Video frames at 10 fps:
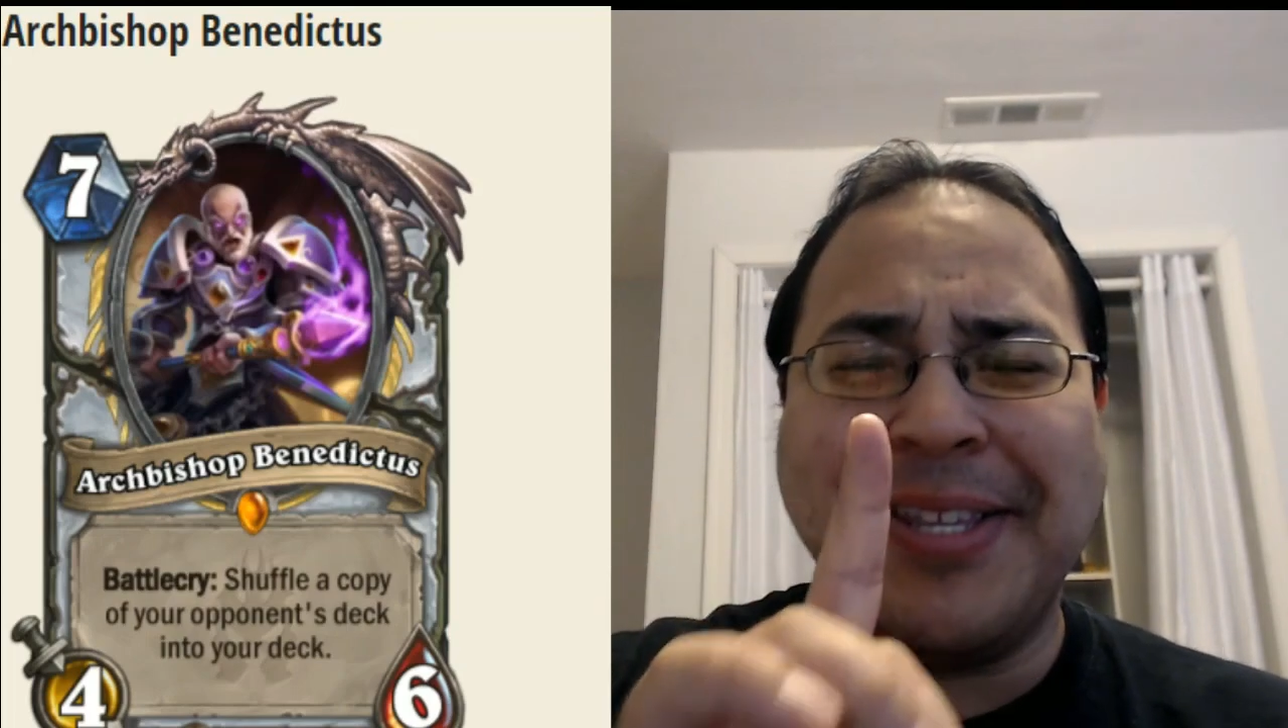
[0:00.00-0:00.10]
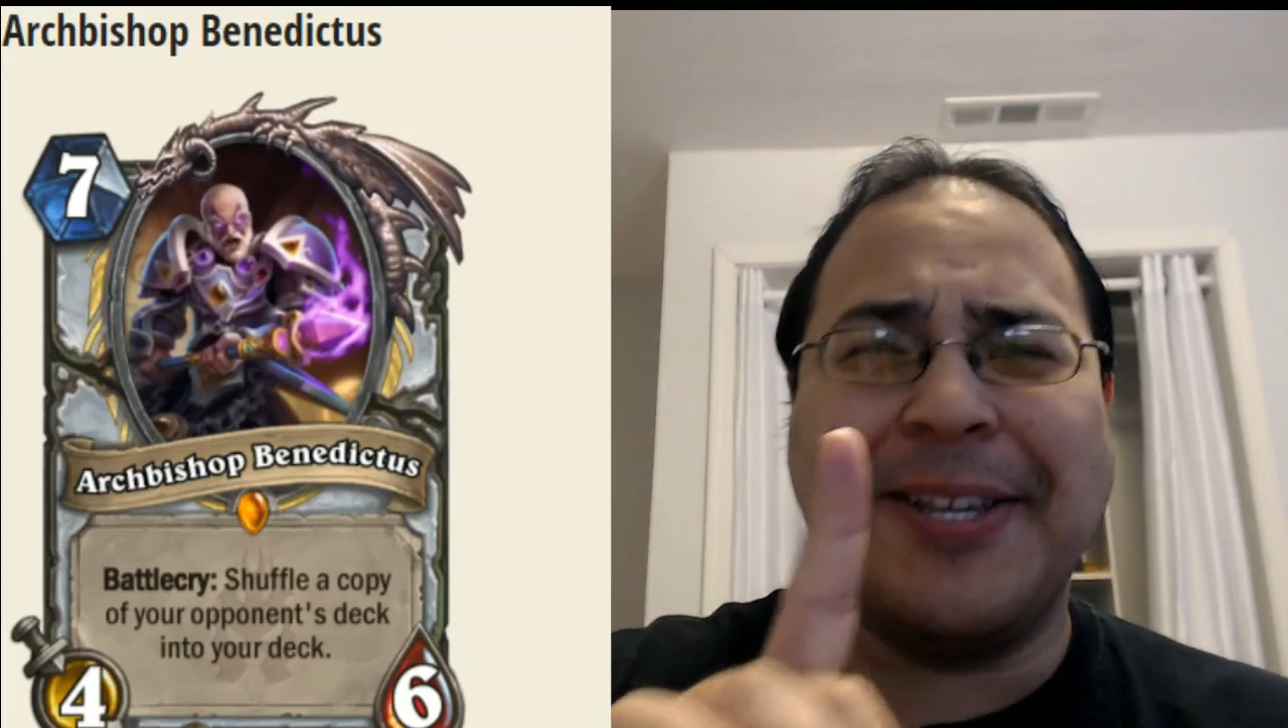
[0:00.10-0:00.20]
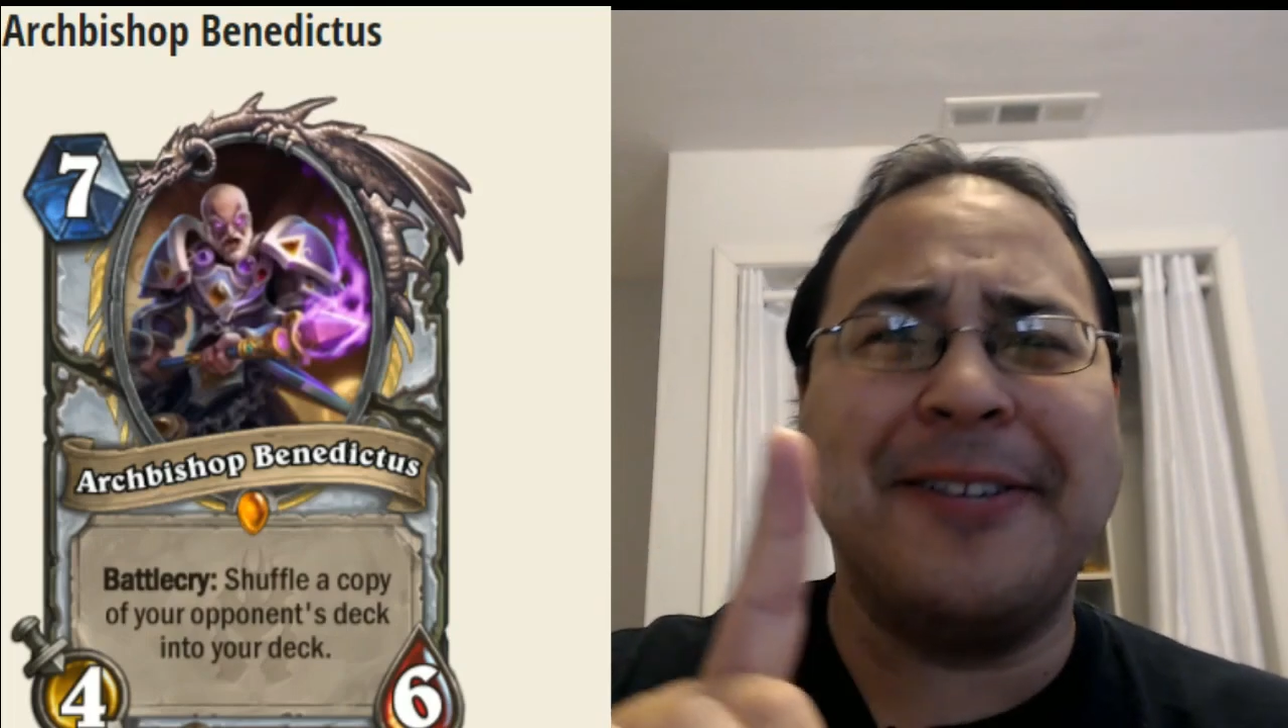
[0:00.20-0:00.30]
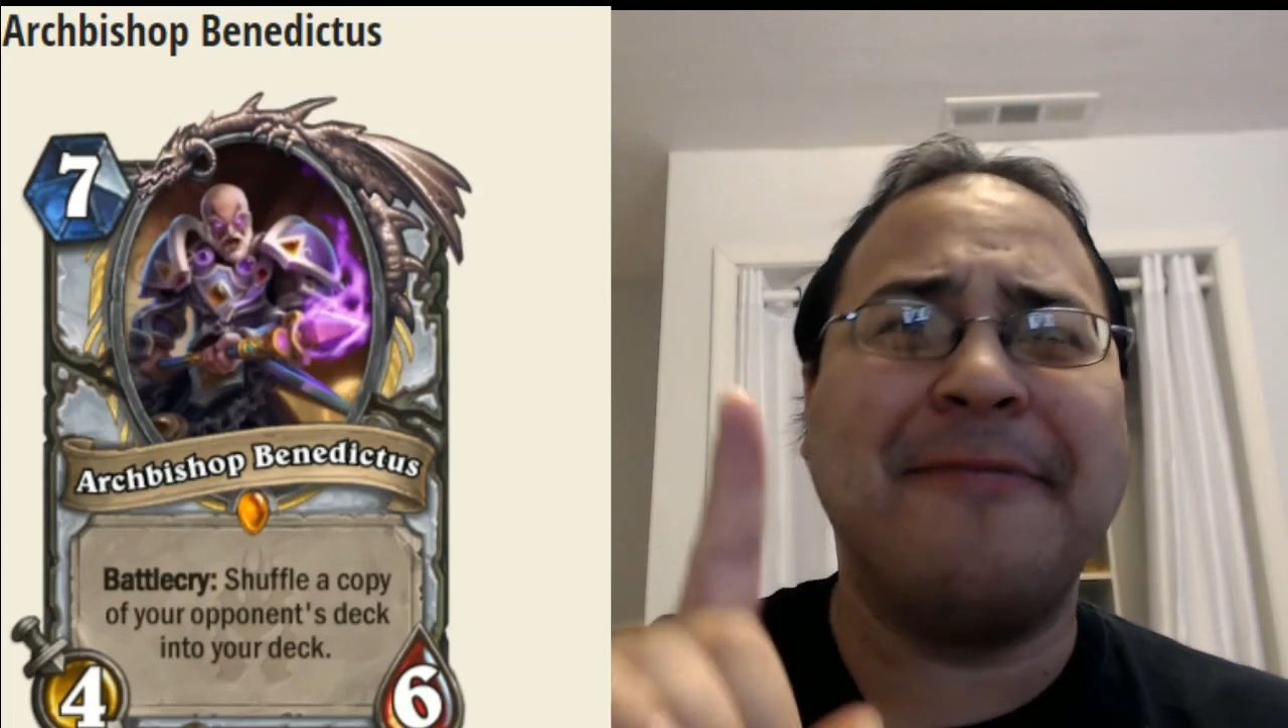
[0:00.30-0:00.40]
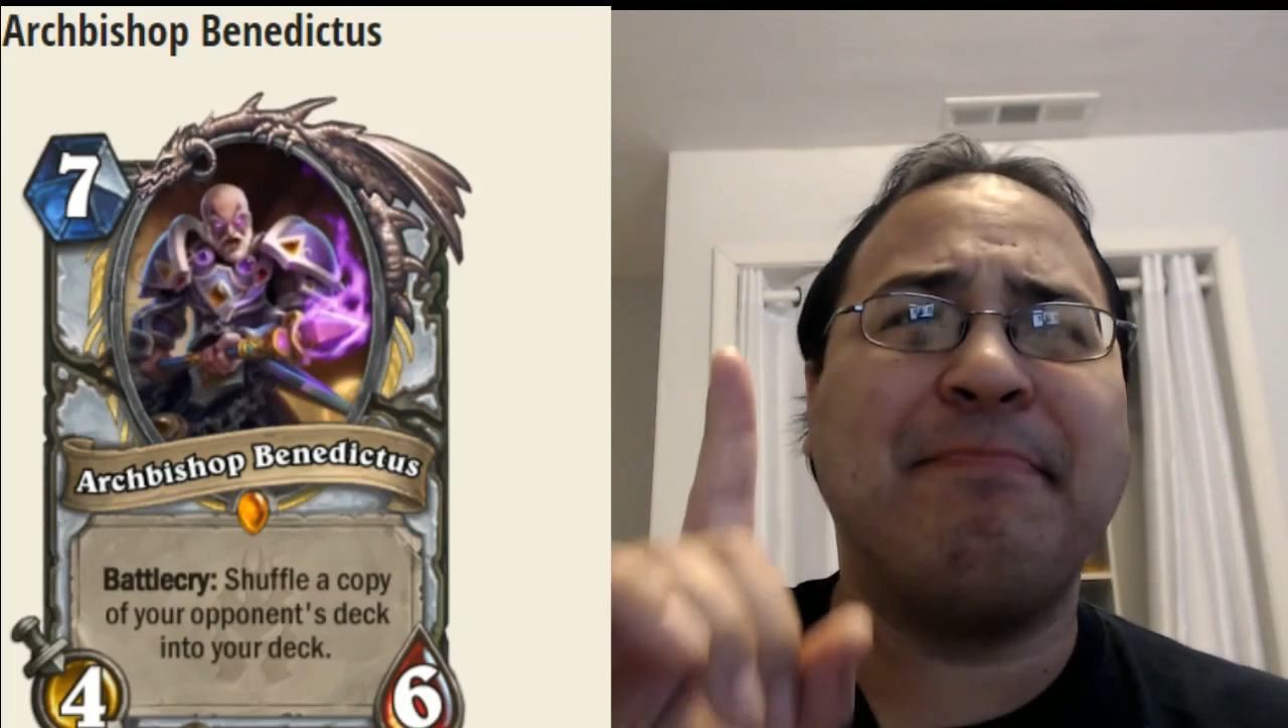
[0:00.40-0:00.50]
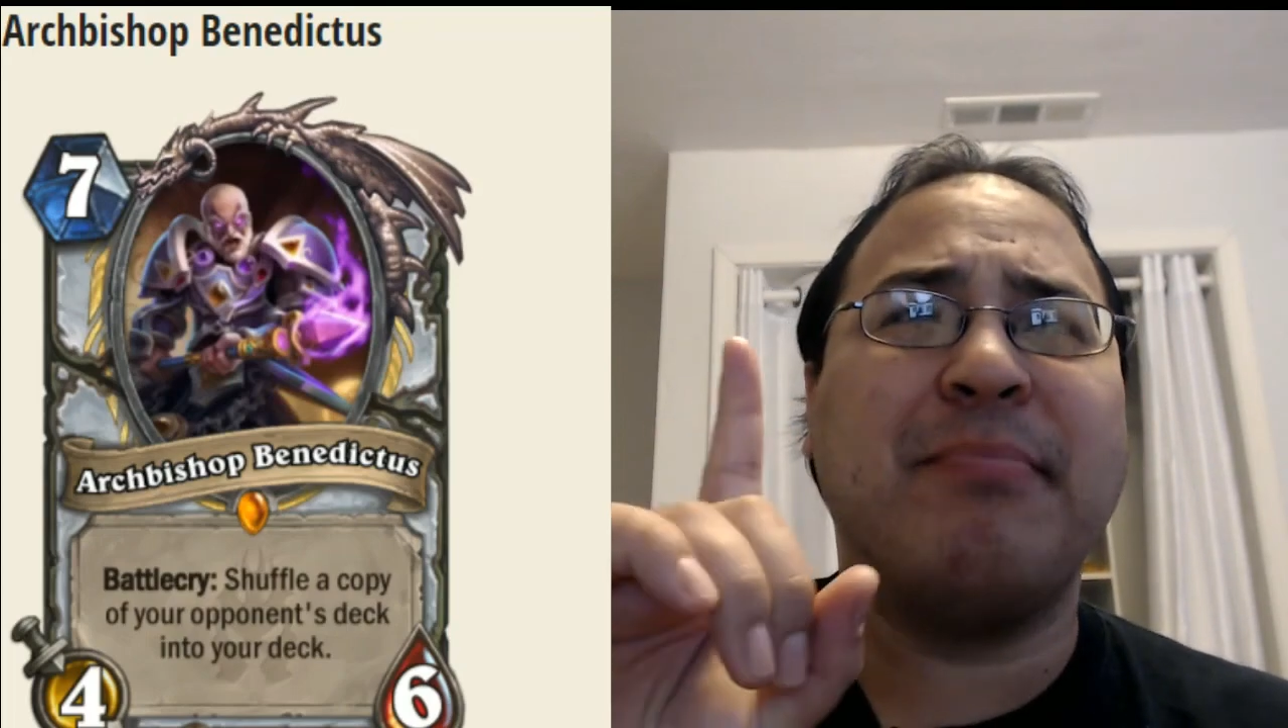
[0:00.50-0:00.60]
is